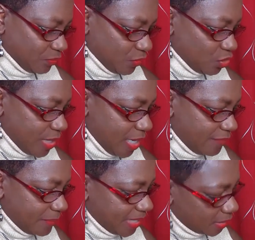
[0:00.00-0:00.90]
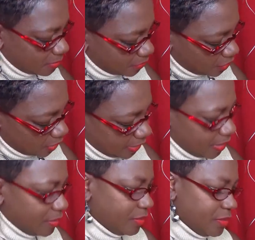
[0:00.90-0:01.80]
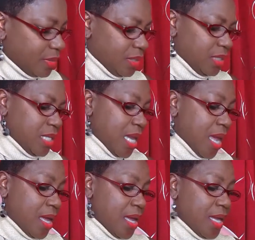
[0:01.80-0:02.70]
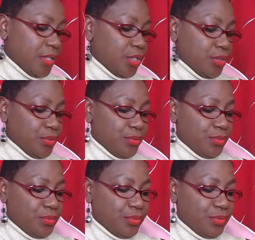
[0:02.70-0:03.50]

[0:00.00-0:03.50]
Do I have my number on here? Yeah, I do.